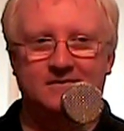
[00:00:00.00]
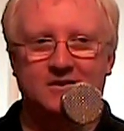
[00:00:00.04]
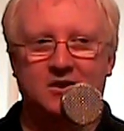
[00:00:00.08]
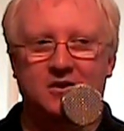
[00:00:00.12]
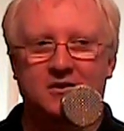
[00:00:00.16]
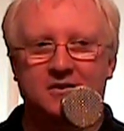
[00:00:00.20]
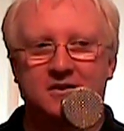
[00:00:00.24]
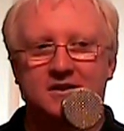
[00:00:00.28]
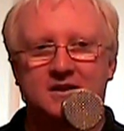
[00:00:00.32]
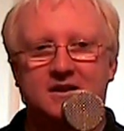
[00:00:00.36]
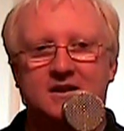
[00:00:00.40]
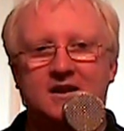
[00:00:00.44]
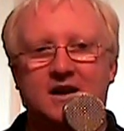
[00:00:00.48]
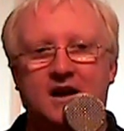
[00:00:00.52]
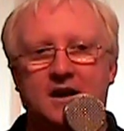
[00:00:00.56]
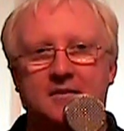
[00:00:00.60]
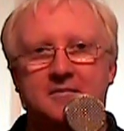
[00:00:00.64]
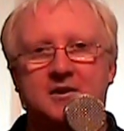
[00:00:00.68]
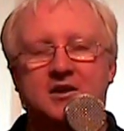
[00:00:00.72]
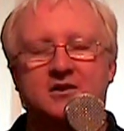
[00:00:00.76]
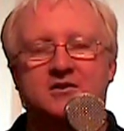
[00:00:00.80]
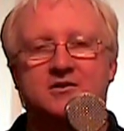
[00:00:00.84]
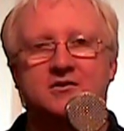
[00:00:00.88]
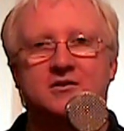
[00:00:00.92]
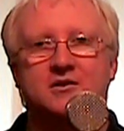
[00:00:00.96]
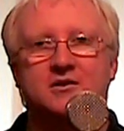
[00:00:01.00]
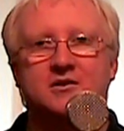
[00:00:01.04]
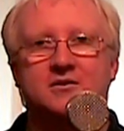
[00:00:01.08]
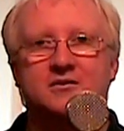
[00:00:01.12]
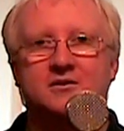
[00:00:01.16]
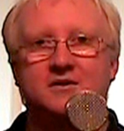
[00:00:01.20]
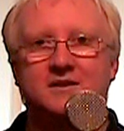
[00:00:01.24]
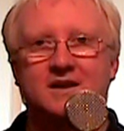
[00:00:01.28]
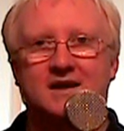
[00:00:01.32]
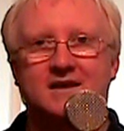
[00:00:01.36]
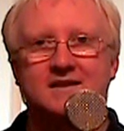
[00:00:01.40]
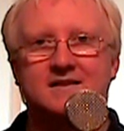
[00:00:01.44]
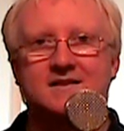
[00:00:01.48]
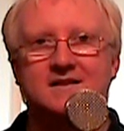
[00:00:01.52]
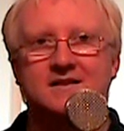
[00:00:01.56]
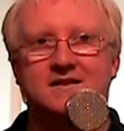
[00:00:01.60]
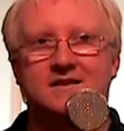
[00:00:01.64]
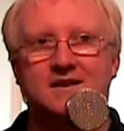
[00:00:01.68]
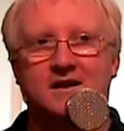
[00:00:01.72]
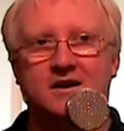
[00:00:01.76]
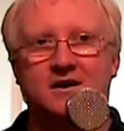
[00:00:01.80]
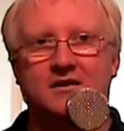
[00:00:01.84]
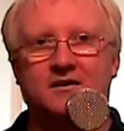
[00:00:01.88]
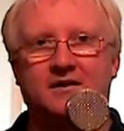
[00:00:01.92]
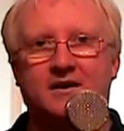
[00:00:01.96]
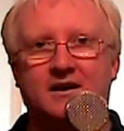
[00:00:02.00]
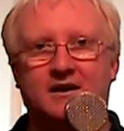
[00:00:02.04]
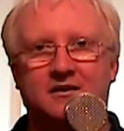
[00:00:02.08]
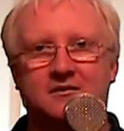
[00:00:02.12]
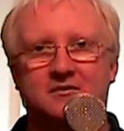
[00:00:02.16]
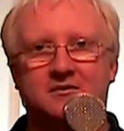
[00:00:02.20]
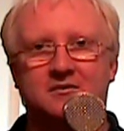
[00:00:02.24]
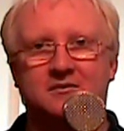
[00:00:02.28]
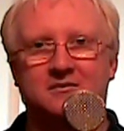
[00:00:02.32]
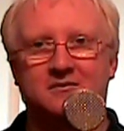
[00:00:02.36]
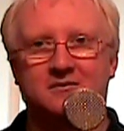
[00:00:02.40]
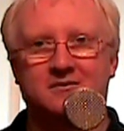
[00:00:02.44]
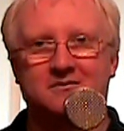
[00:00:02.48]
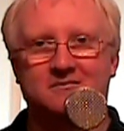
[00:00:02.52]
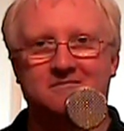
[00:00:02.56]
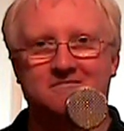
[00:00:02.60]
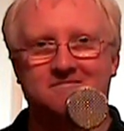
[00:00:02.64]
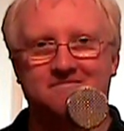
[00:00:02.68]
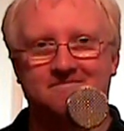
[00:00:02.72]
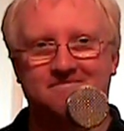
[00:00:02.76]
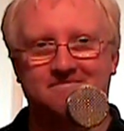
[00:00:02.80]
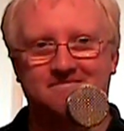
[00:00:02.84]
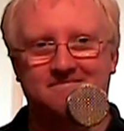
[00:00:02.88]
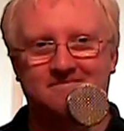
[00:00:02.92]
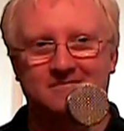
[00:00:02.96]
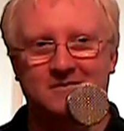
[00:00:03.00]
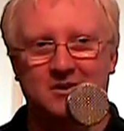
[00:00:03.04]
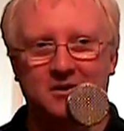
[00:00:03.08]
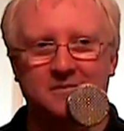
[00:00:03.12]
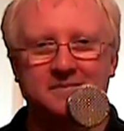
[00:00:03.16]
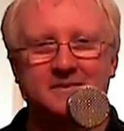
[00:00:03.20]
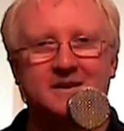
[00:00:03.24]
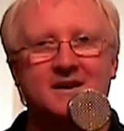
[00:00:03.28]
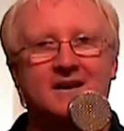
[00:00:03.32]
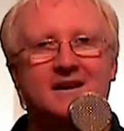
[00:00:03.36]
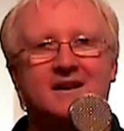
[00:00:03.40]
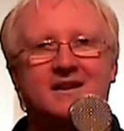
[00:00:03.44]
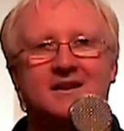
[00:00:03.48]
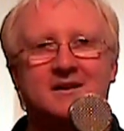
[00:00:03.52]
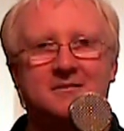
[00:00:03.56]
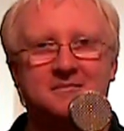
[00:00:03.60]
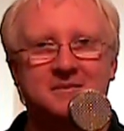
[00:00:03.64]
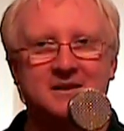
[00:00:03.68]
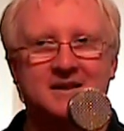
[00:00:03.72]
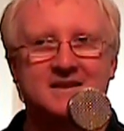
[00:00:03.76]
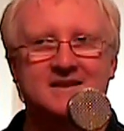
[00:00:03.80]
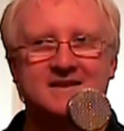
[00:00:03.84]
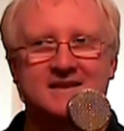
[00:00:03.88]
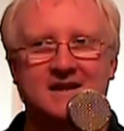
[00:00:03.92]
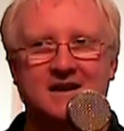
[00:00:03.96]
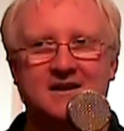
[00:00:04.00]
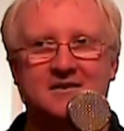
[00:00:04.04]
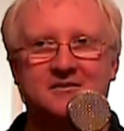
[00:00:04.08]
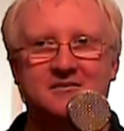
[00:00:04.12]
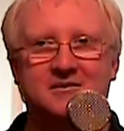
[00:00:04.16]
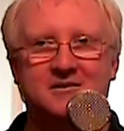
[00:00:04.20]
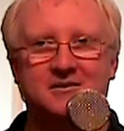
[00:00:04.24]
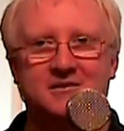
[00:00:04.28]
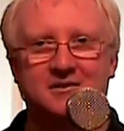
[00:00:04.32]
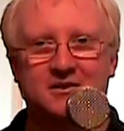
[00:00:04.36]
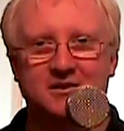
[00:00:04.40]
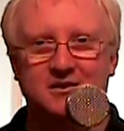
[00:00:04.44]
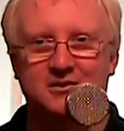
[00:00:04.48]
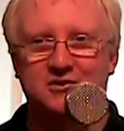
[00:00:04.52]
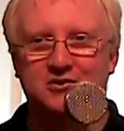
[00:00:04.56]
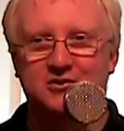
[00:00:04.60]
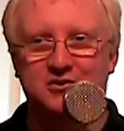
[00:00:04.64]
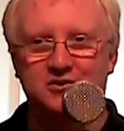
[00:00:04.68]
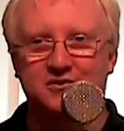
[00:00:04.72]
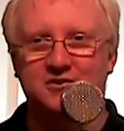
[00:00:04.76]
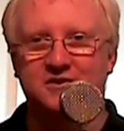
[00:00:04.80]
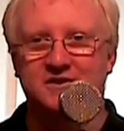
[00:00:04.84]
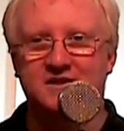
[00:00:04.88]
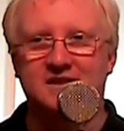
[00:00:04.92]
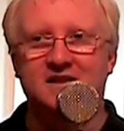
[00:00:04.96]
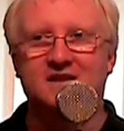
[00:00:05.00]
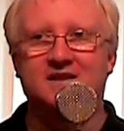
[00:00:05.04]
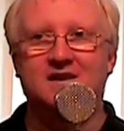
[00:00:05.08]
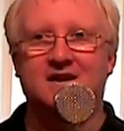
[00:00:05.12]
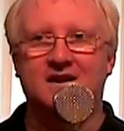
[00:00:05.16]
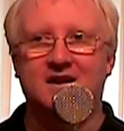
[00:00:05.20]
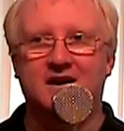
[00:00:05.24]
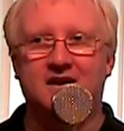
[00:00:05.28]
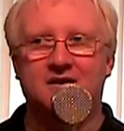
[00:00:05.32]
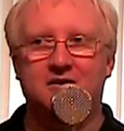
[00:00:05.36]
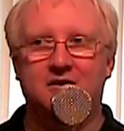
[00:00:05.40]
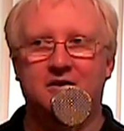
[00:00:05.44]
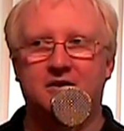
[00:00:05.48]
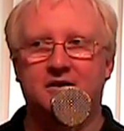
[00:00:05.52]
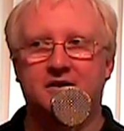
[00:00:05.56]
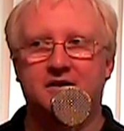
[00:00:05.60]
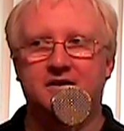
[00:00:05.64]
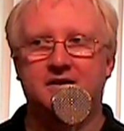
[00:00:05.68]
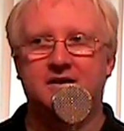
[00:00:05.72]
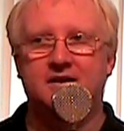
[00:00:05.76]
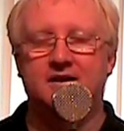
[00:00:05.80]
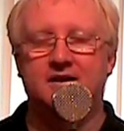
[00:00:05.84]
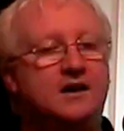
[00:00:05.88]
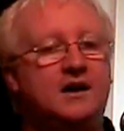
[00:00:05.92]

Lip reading: Only the amateur who doesn't know how to obtain a big sound choose the Dynacord.